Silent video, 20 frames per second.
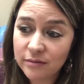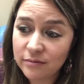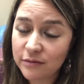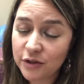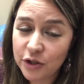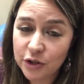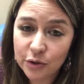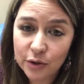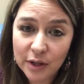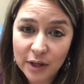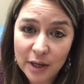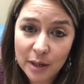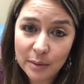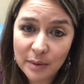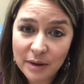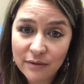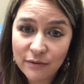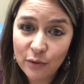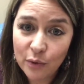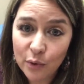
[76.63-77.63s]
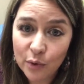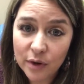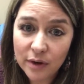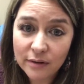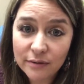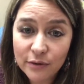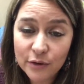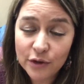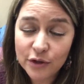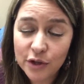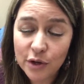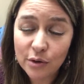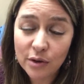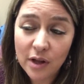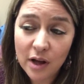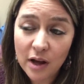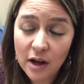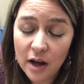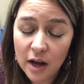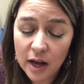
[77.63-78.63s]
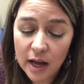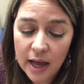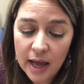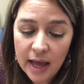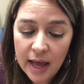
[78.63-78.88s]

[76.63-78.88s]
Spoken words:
She's only going to be 4 for so long.